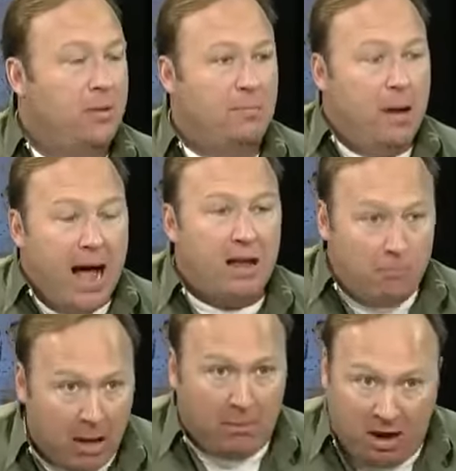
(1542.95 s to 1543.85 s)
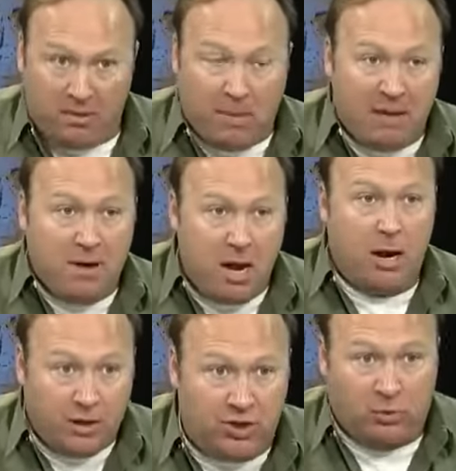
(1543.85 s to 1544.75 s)
I mean, my
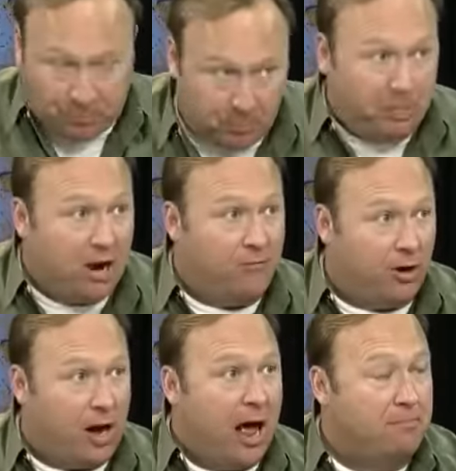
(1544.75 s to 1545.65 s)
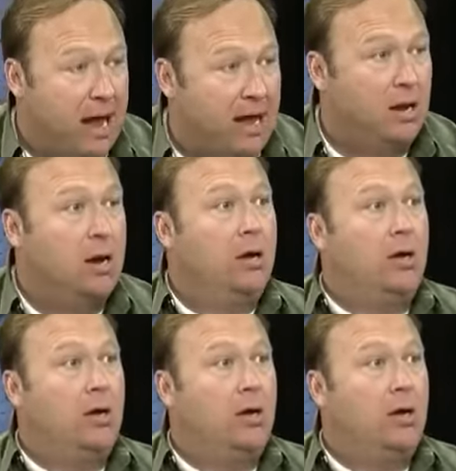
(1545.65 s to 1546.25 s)
immediate instinct was prepare for combat.